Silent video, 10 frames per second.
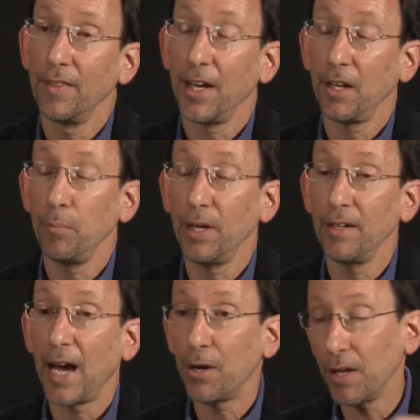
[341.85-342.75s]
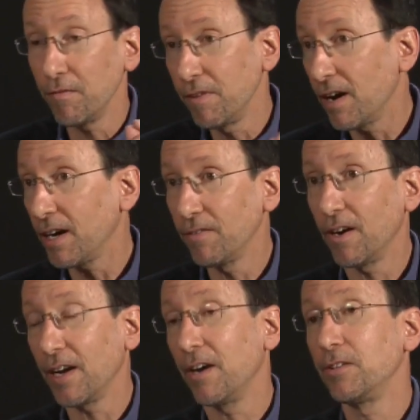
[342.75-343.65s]
that can be not only very,
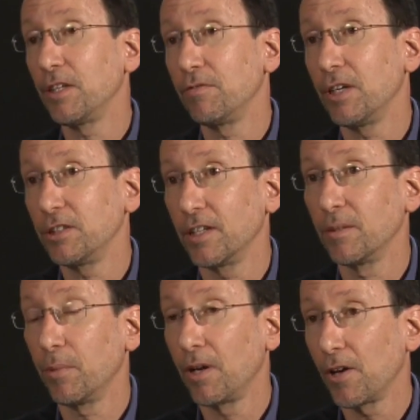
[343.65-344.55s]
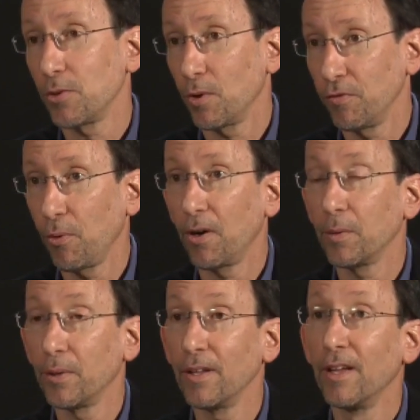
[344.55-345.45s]
very energy efficient, but also
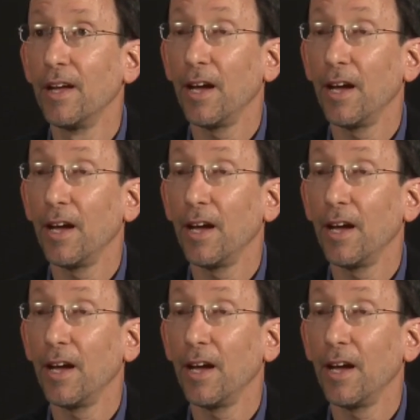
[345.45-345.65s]
affordable,